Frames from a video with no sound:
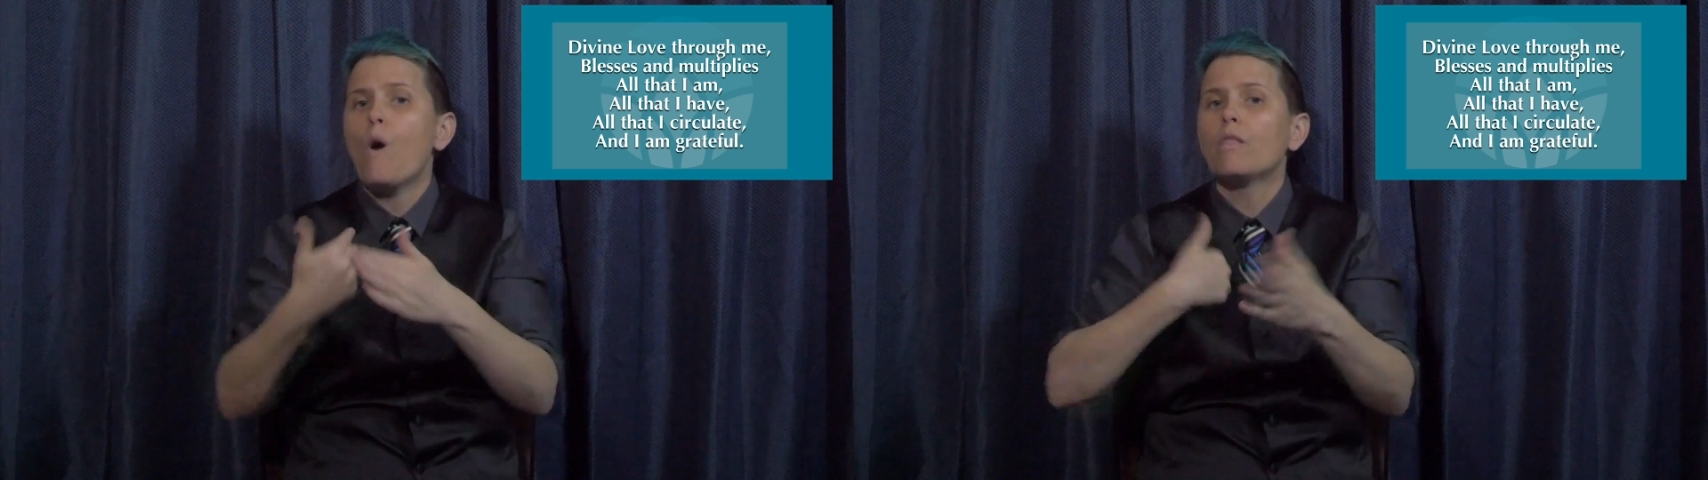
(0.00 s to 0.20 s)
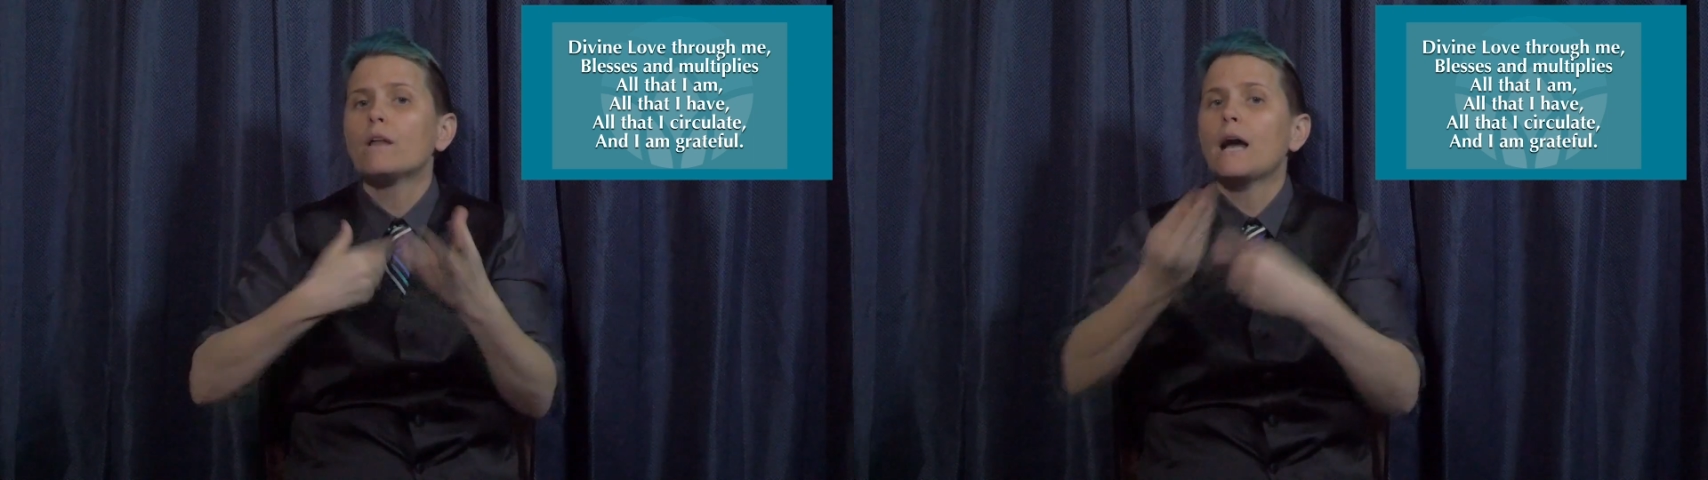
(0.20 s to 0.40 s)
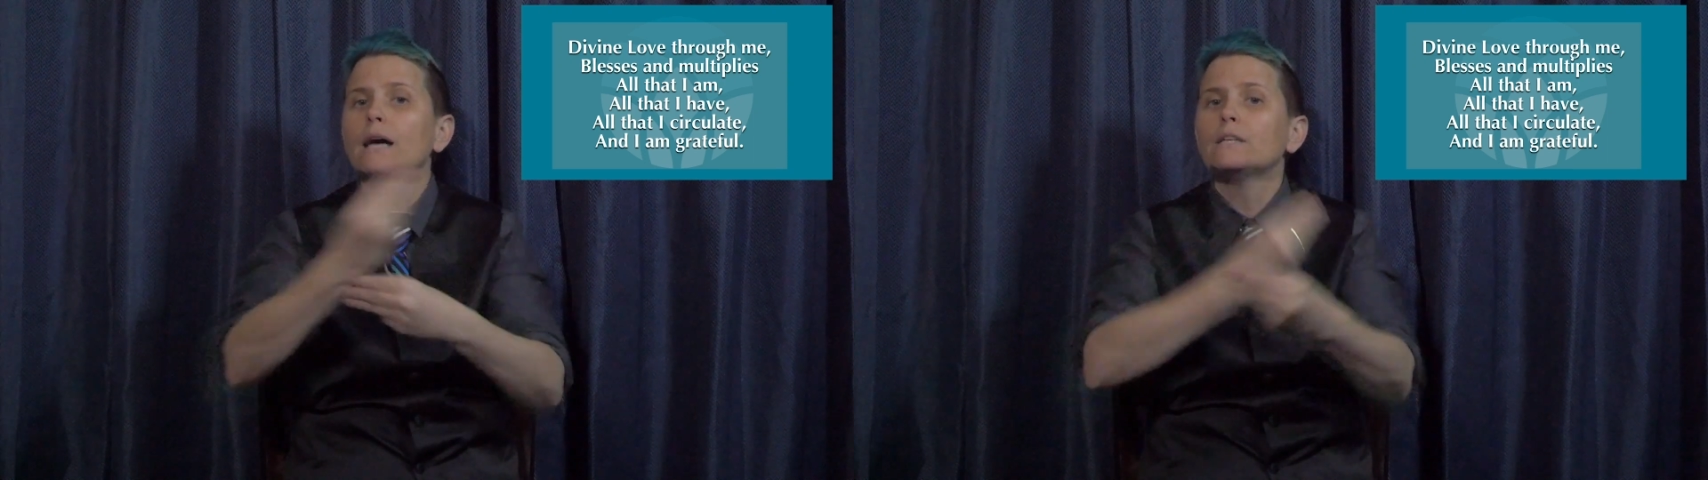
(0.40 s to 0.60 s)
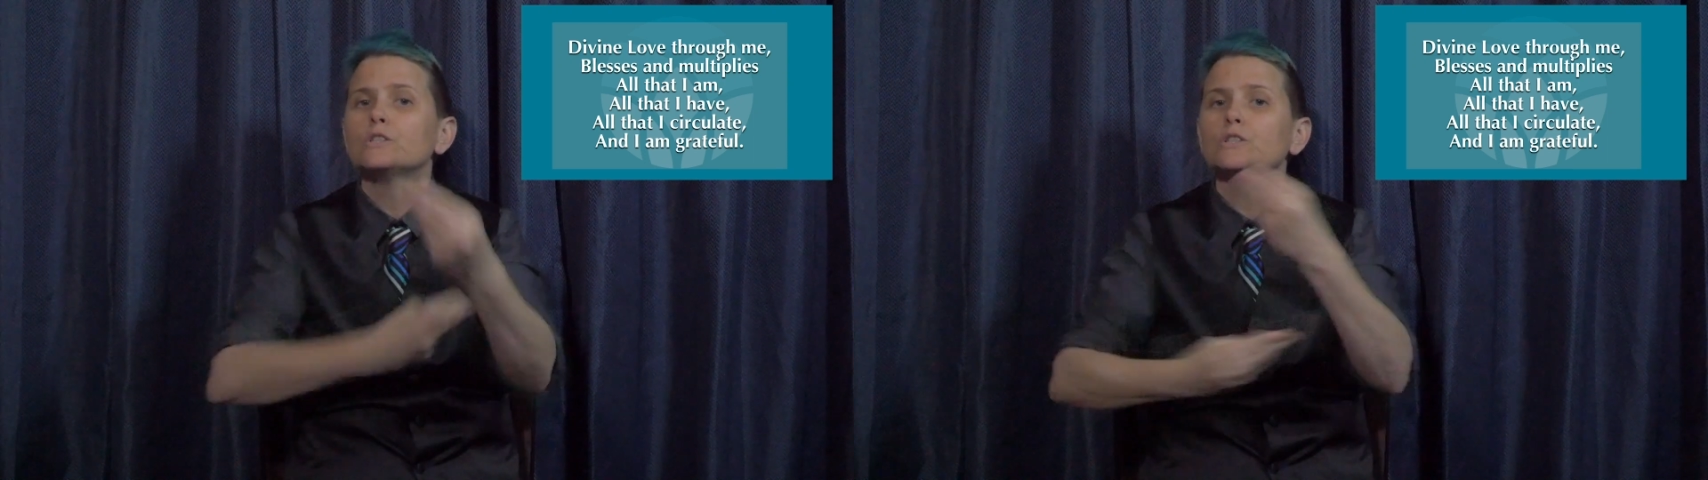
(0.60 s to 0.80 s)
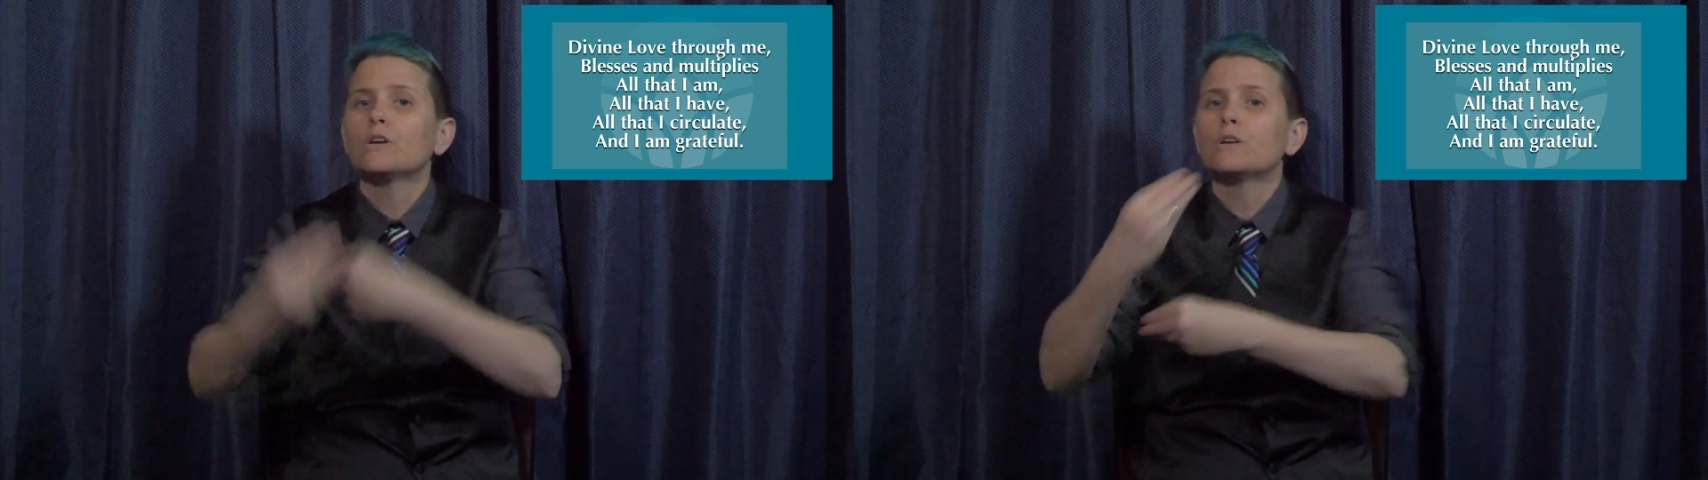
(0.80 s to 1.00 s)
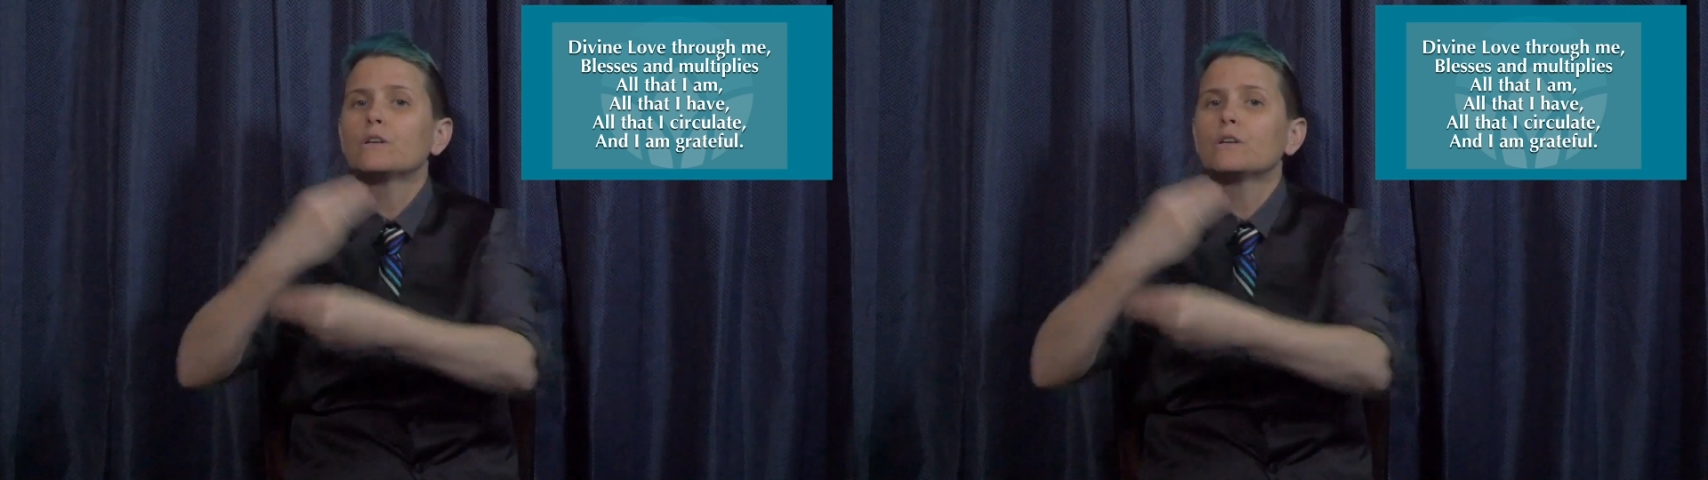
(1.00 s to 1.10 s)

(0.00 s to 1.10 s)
and I